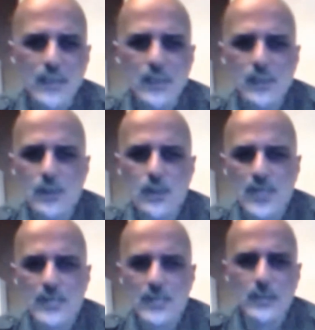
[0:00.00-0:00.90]
the whole
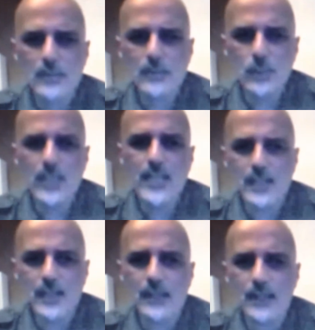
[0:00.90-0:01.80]
idea about being born
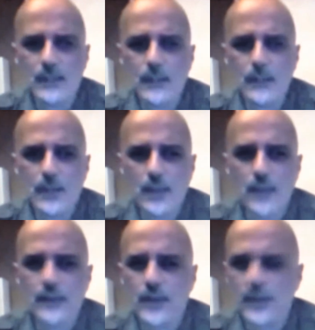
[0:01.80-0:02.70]
again, from the
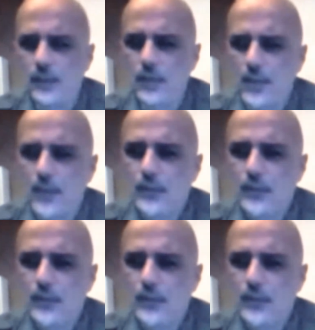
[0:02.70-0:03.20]
coffin and all.